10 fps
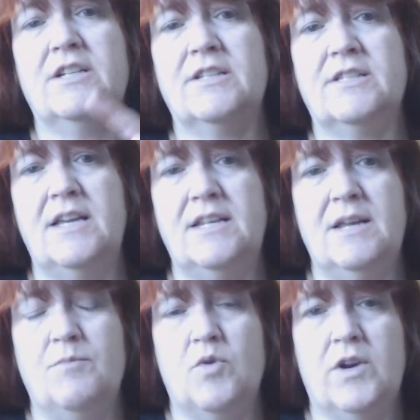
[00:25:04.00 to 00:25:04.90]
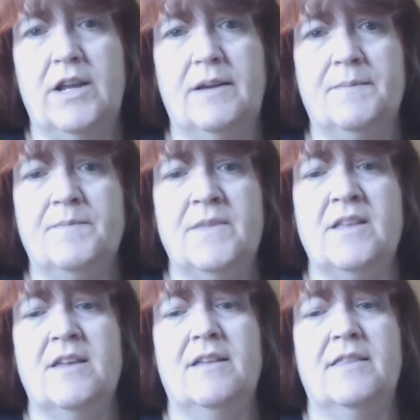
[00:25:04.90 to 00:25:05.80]
Sunday morning.
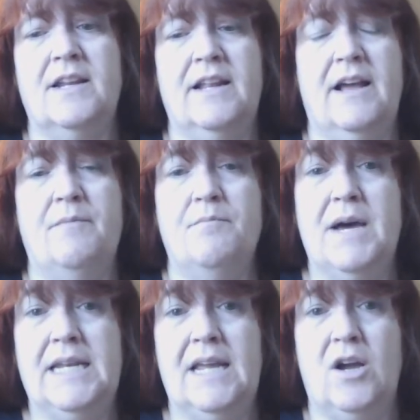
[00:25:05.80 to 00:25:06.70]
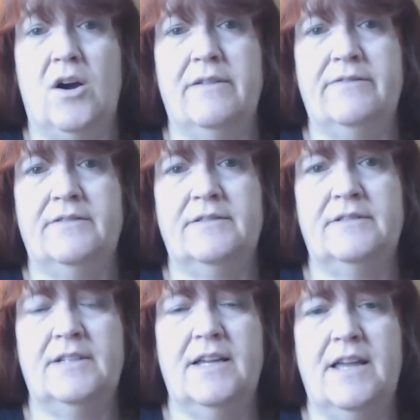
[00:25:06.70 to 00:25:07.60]
Then I'd have Monday off
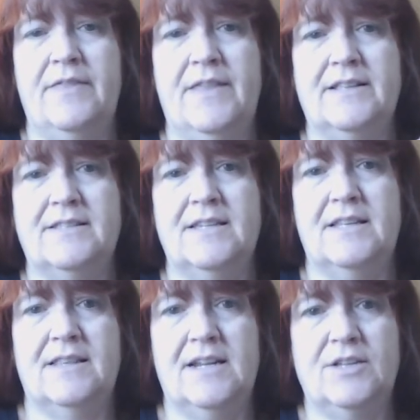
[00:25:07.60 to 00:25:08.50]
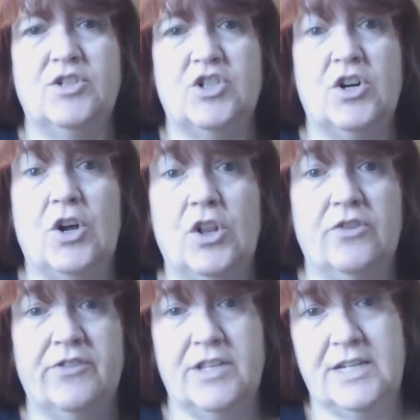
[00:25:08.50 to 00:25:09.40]
and that's it. Then I'd start all
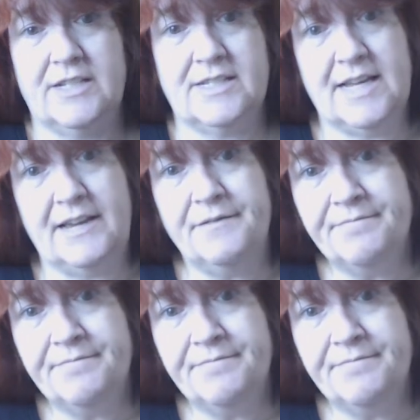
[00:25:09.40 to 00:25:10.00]
over the next day.